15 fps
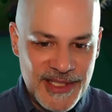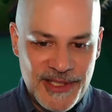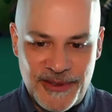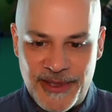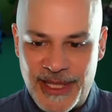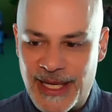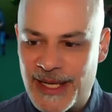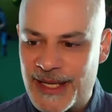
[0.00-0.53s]
is
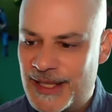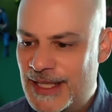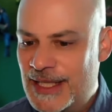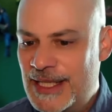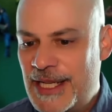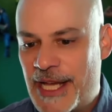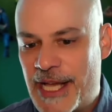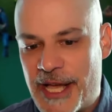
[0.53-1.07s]
doing,
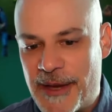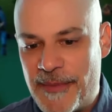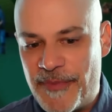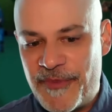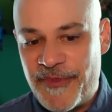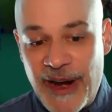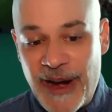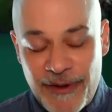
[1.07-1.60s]

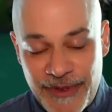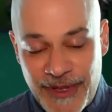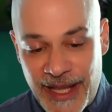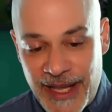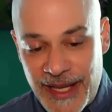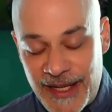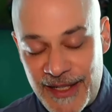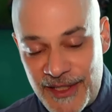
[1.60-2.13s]

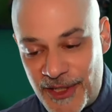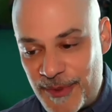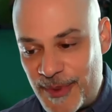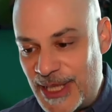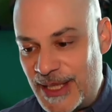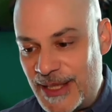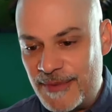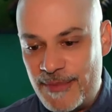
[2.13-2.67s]
Firefly at
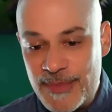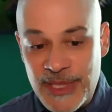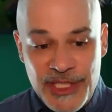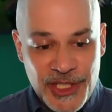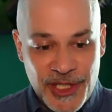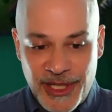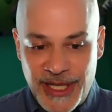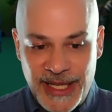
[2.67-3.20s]
Adobe,
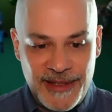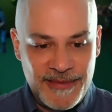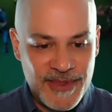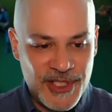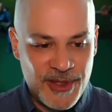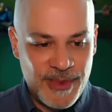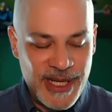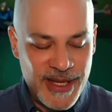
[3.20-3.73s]
Midjourney,
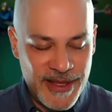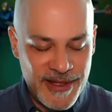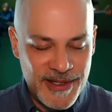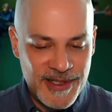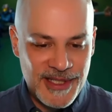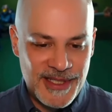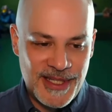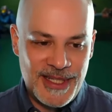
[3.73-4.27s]
so many
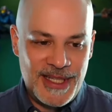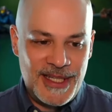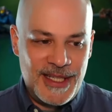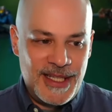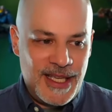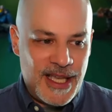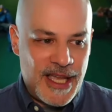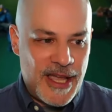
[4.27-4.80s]
others.
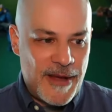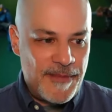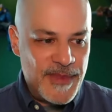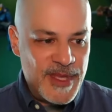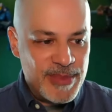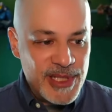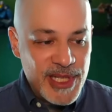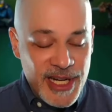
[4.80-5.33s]

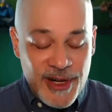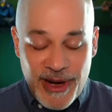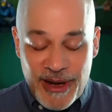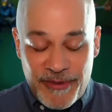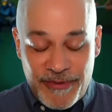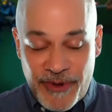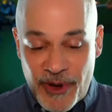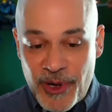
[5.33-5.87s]
The ability to
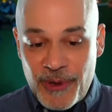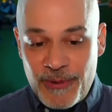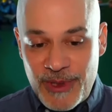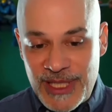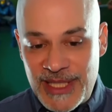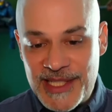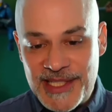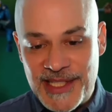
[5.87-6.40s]
create
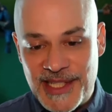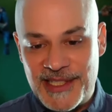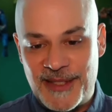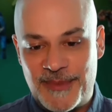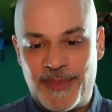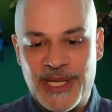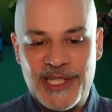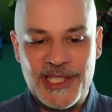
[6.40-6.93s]
photorealistic
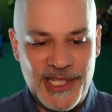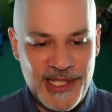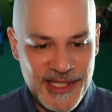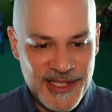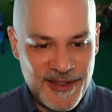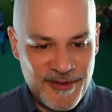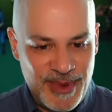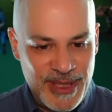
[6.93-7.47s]

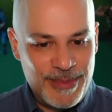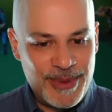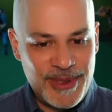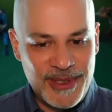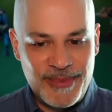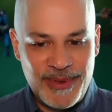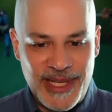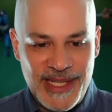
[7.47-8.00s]
depictions of people
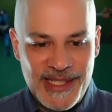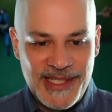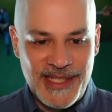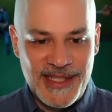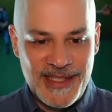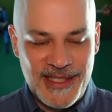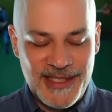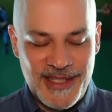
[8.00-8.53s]
and
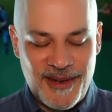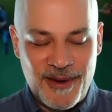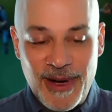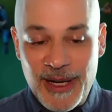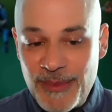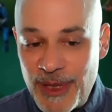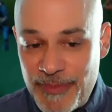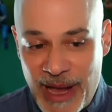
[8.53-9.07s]
places is
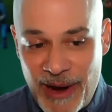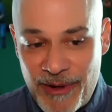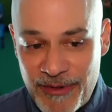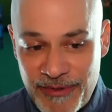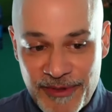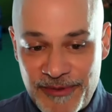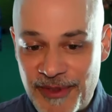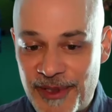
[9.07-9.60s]
incredibly
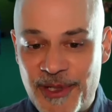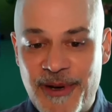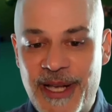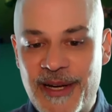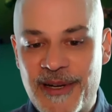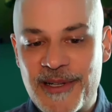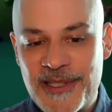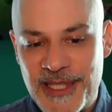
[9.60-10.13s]
powerful for
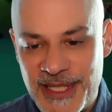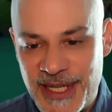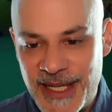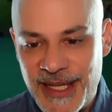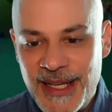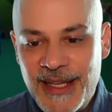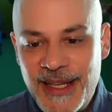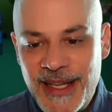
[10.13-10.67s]
creators. And